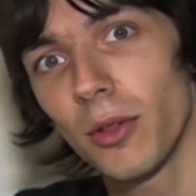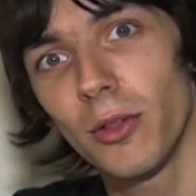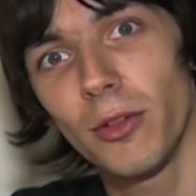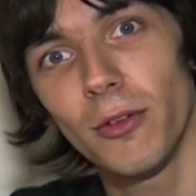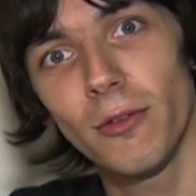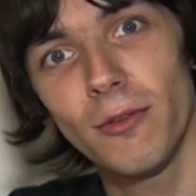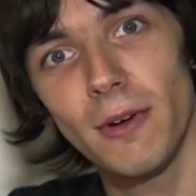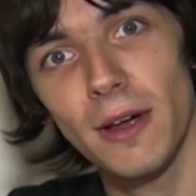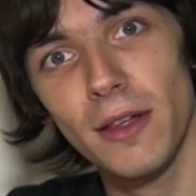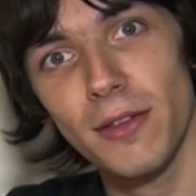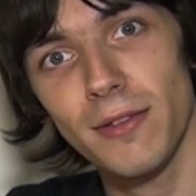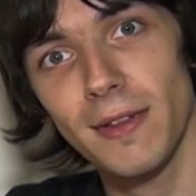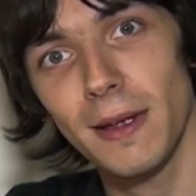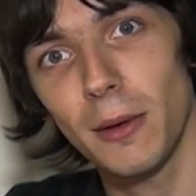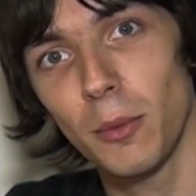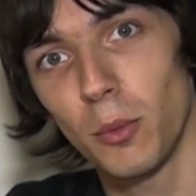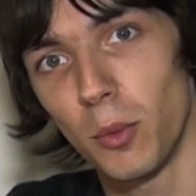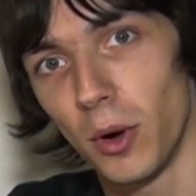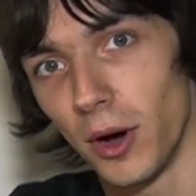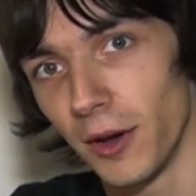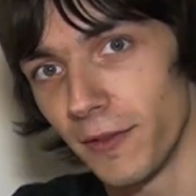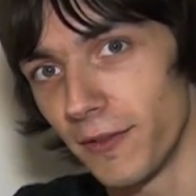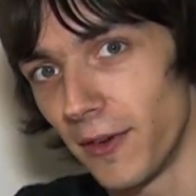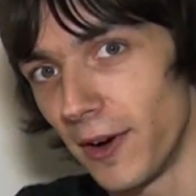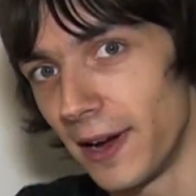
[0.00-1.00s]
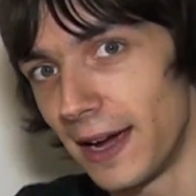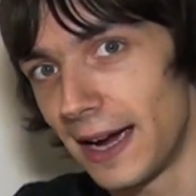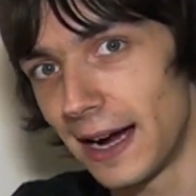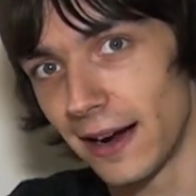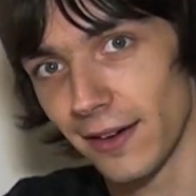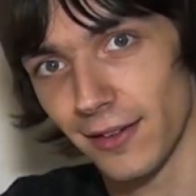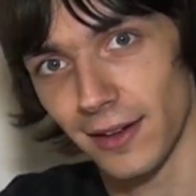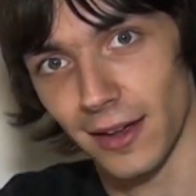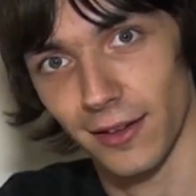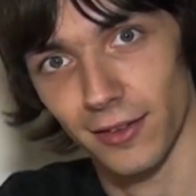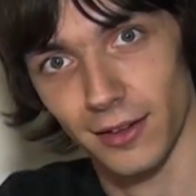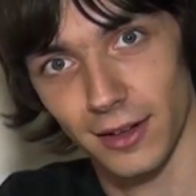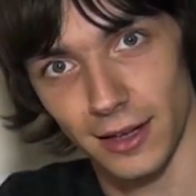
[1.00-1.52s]
the ResNet Wi-Fi
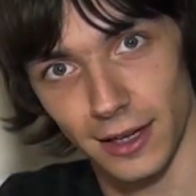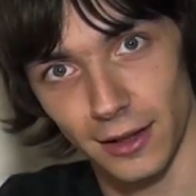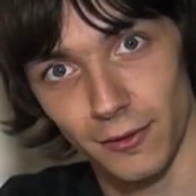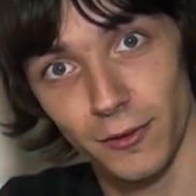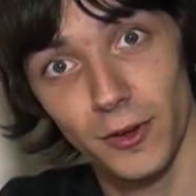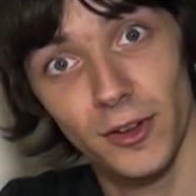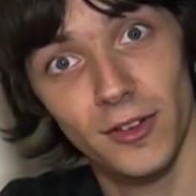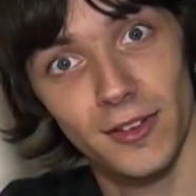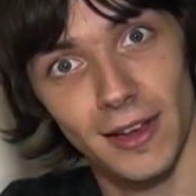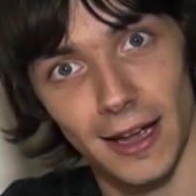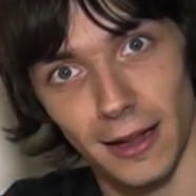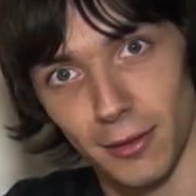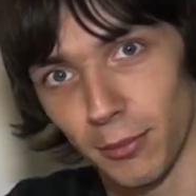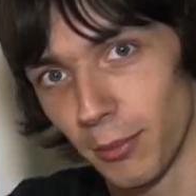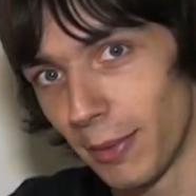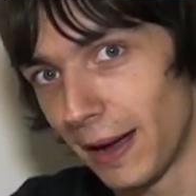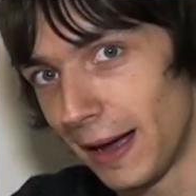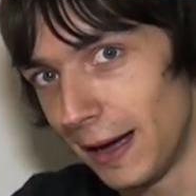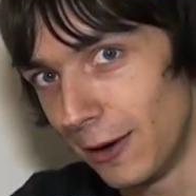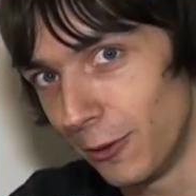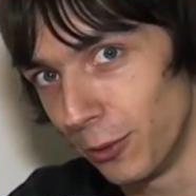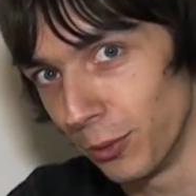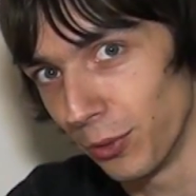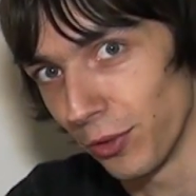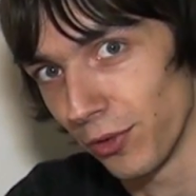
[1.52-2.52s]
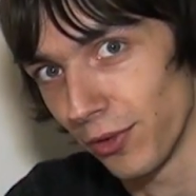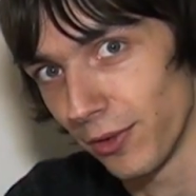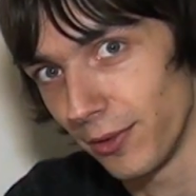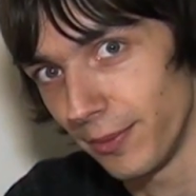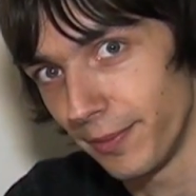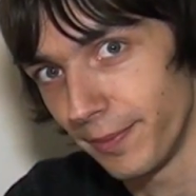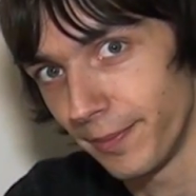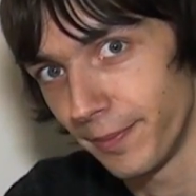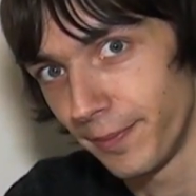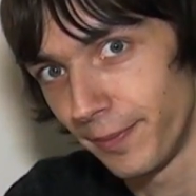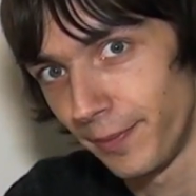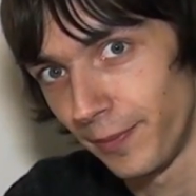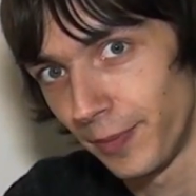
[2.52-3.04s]
access kit for £10.
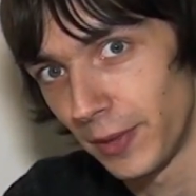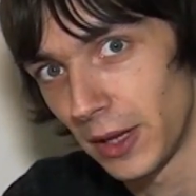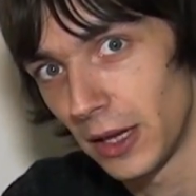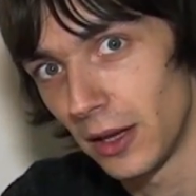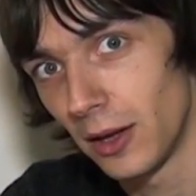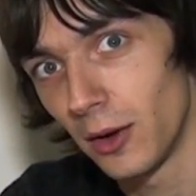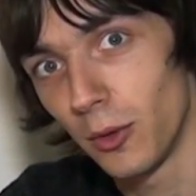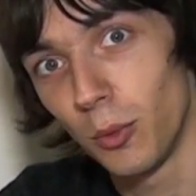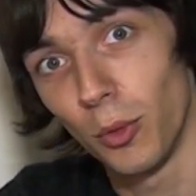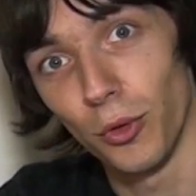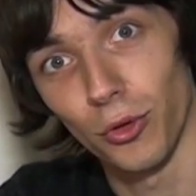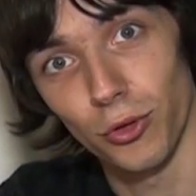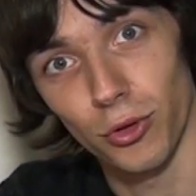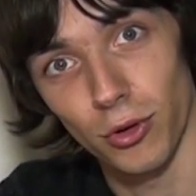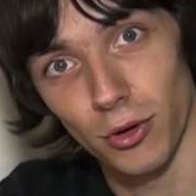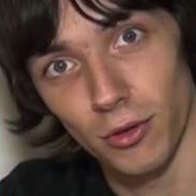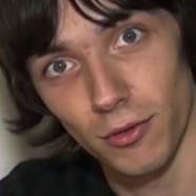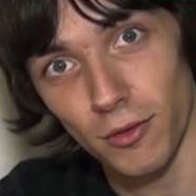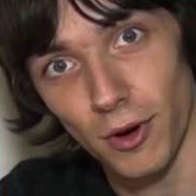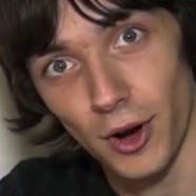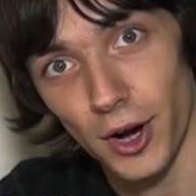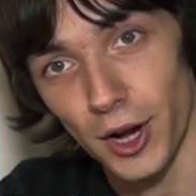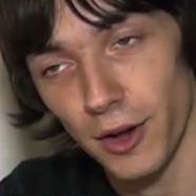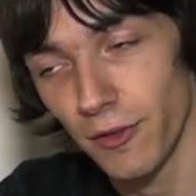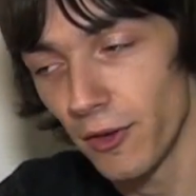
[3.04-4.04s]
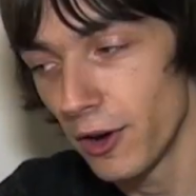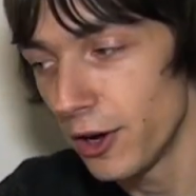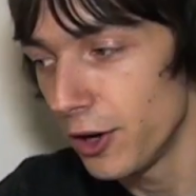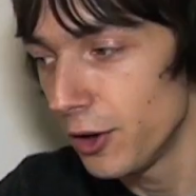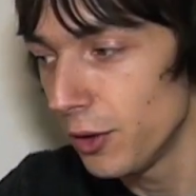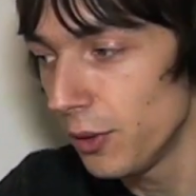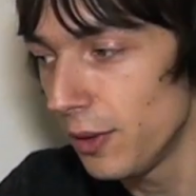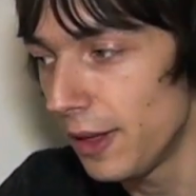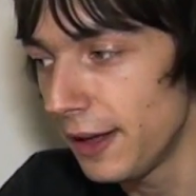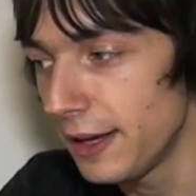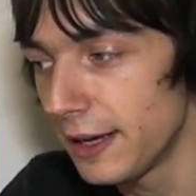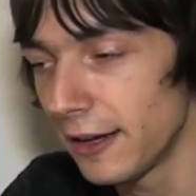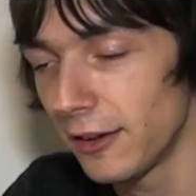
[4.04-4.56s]
Once you arrive, you
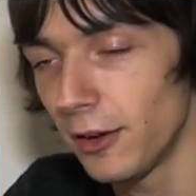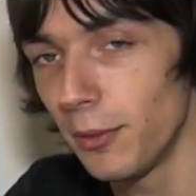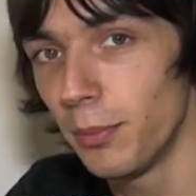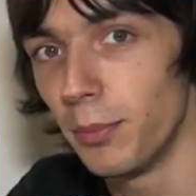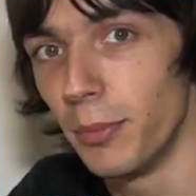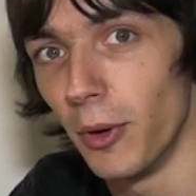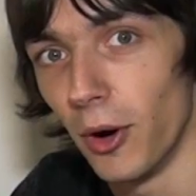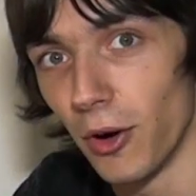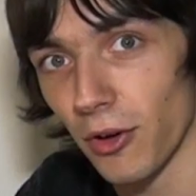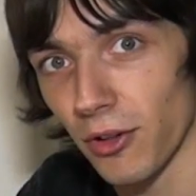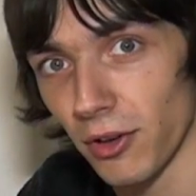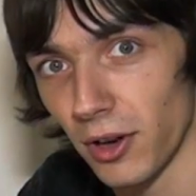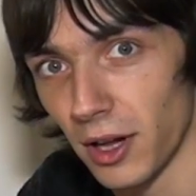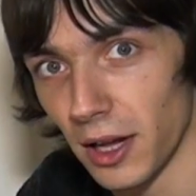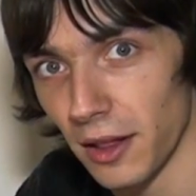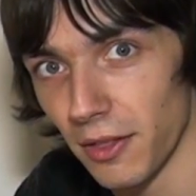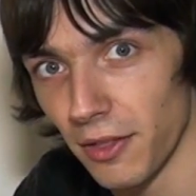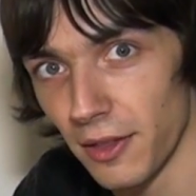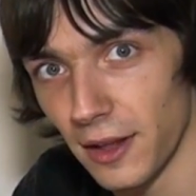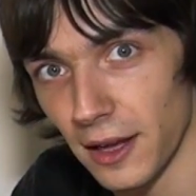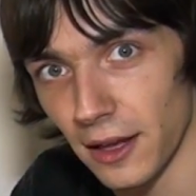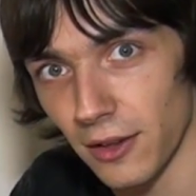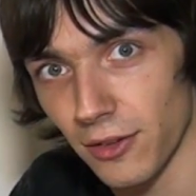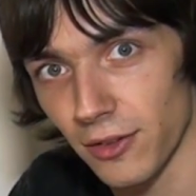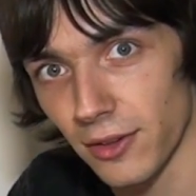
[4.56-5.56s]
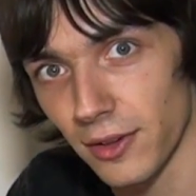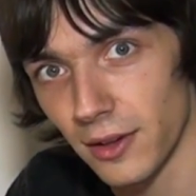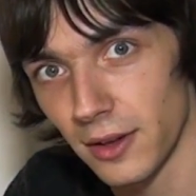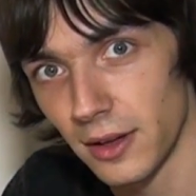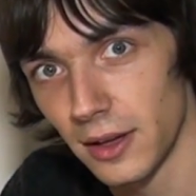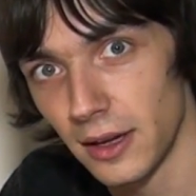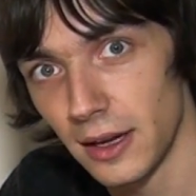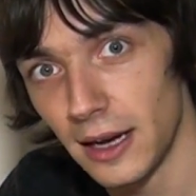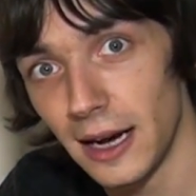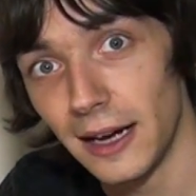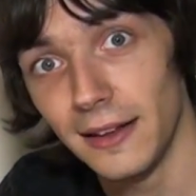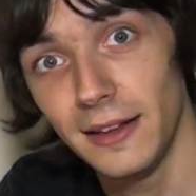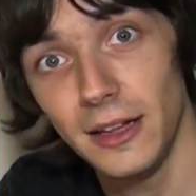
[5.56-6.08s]
will then get a box like this,
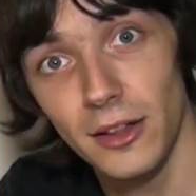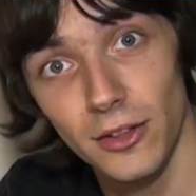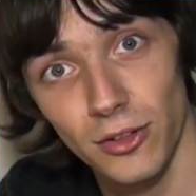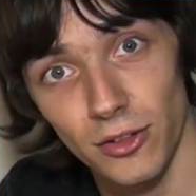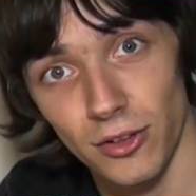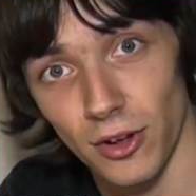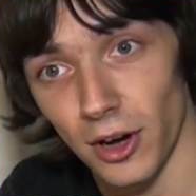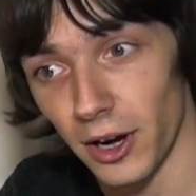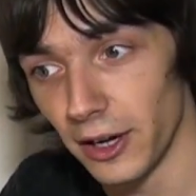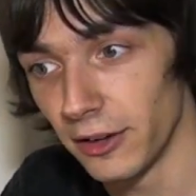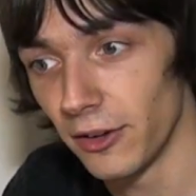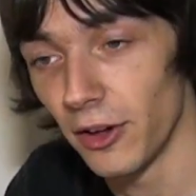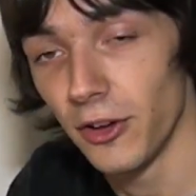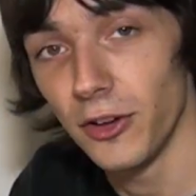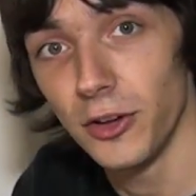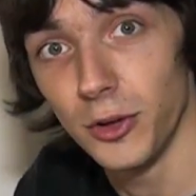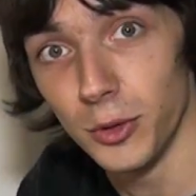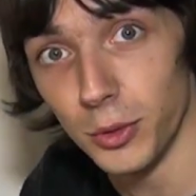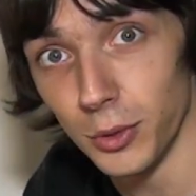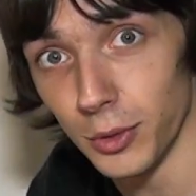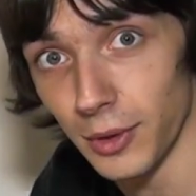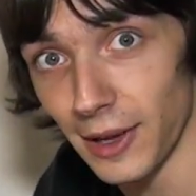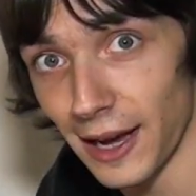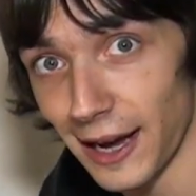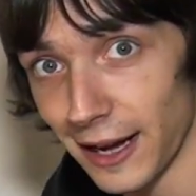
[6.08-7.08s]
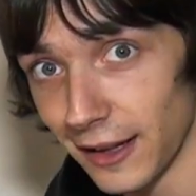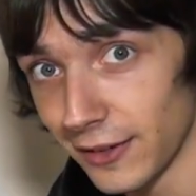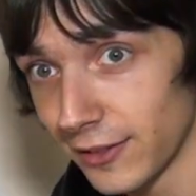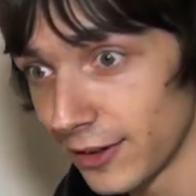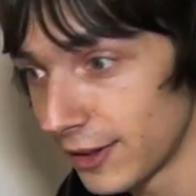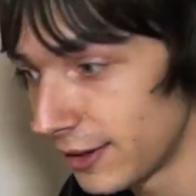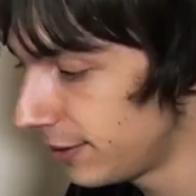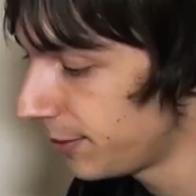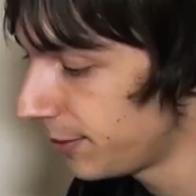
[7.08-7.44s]
and inside you will get